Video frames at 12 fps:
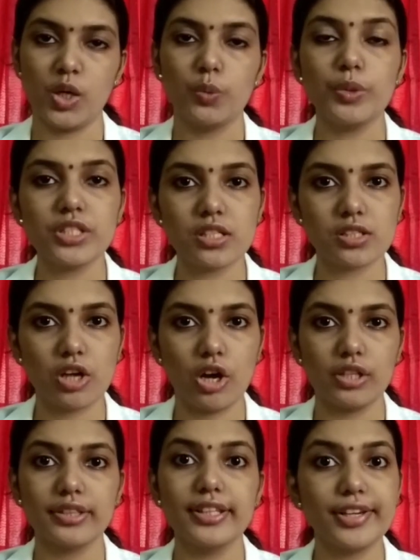which is
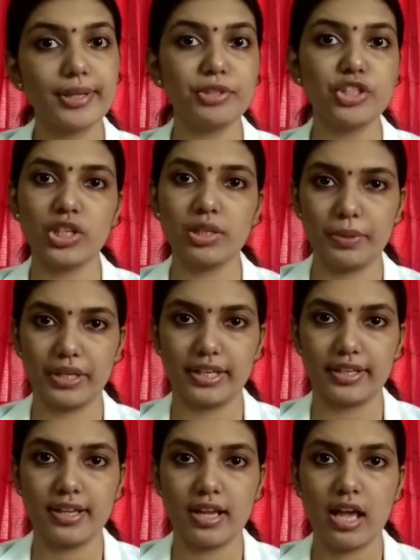called the remission
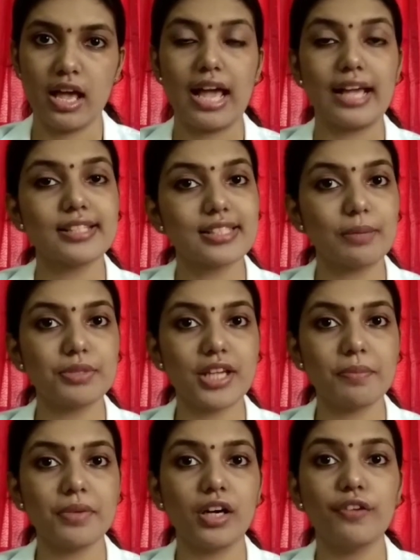period, and
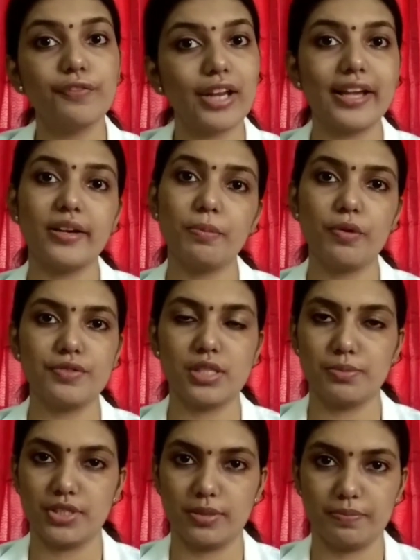sometimes a flare-up of
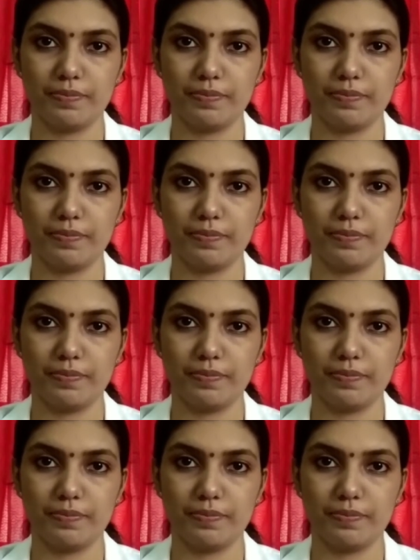symptom.